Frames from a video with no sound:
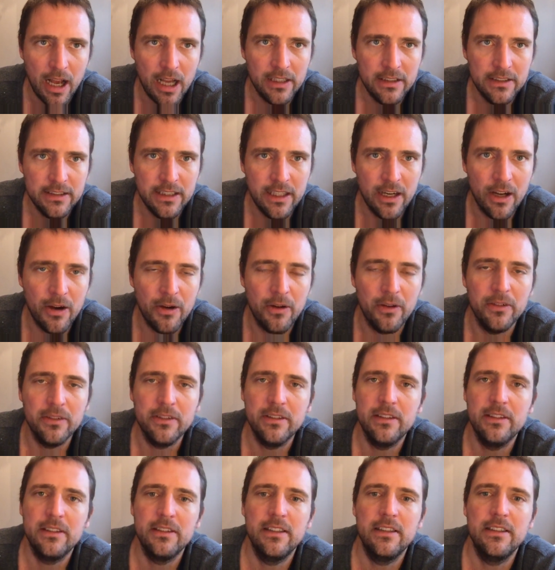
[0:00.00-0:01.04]
You know,
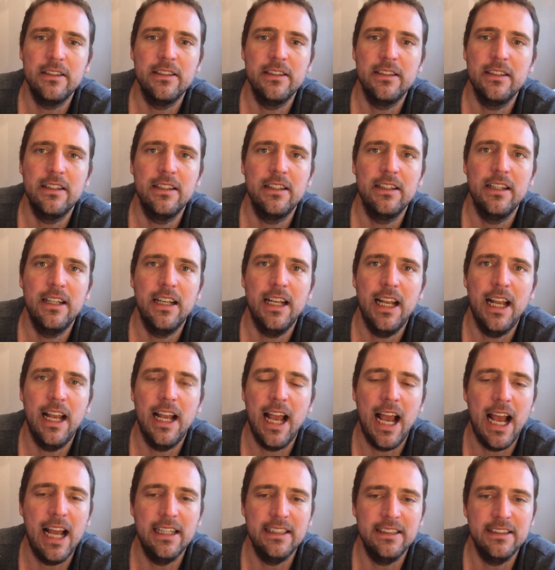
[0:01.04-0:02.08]

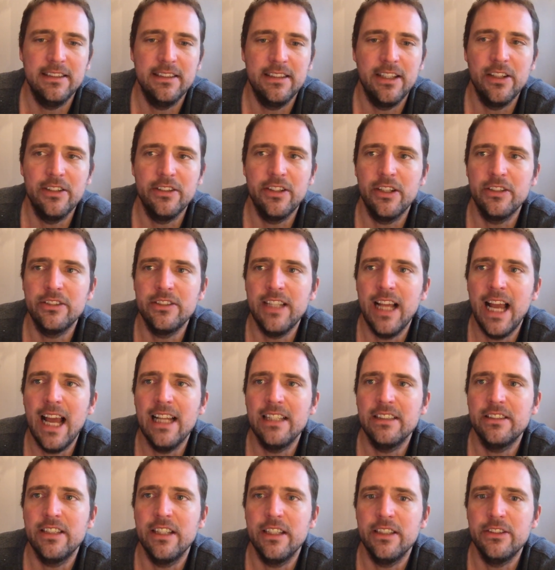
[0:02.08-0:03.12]
their, their
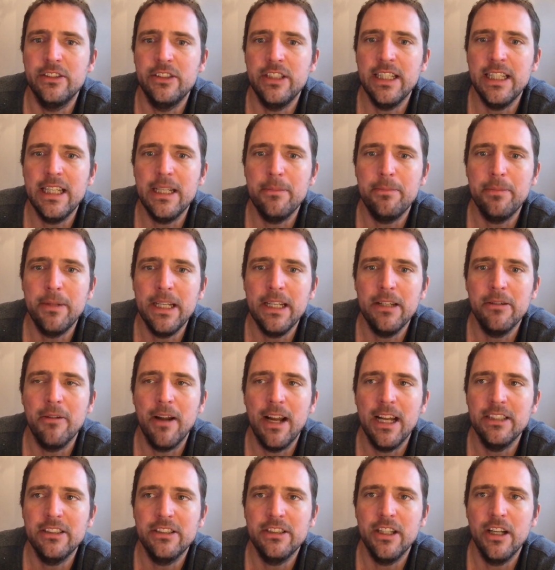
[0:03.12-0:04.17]
debt to GDP
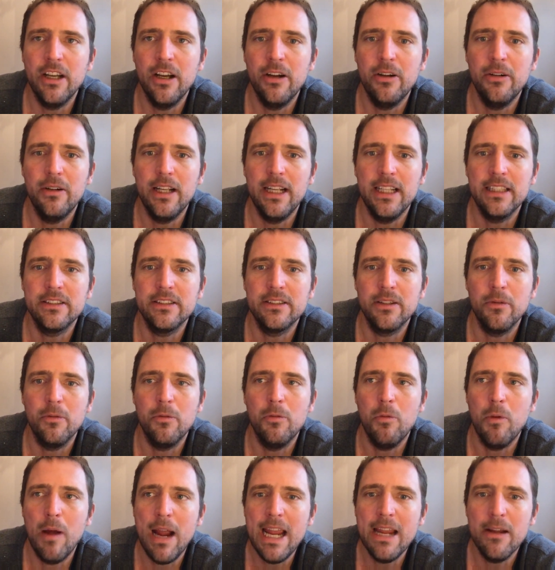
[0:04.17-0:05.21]
ratio is
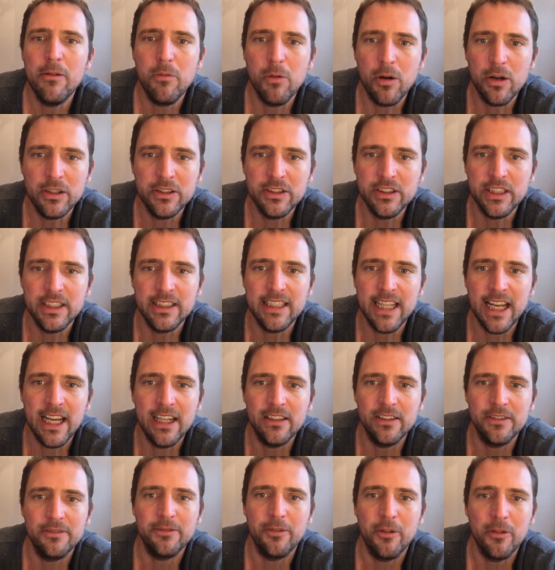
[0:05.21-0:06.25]
way worse than
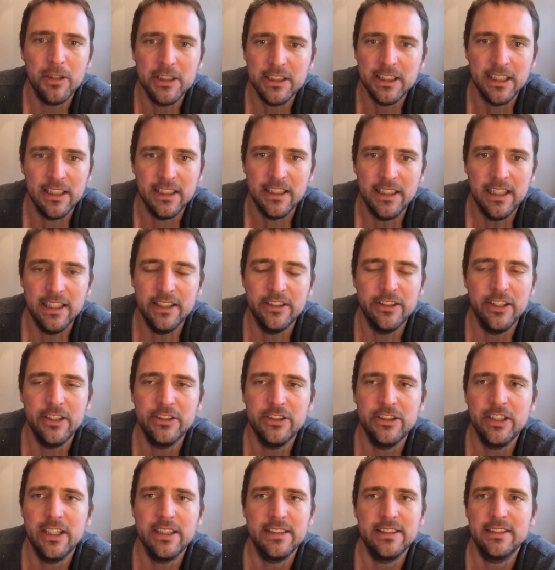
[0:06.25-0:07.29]
California. They're
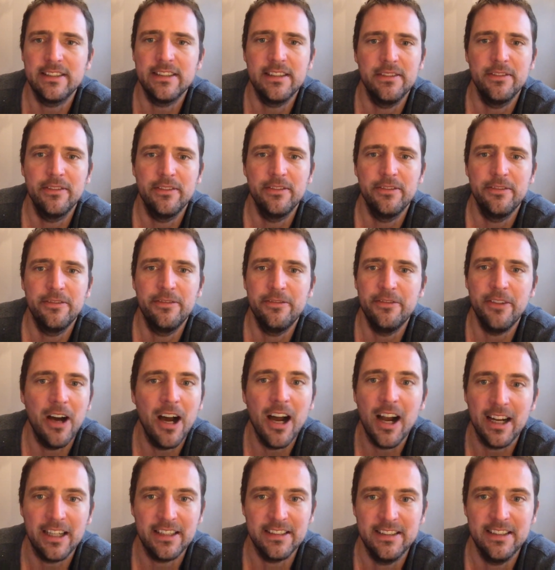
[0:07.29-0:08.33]
just
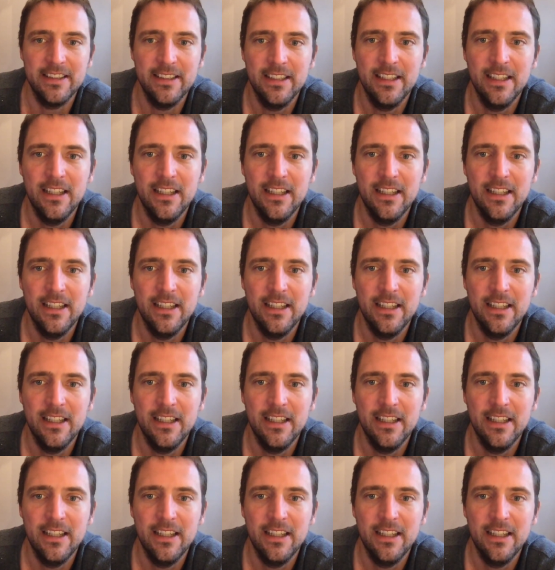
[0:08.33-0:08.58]
fucked.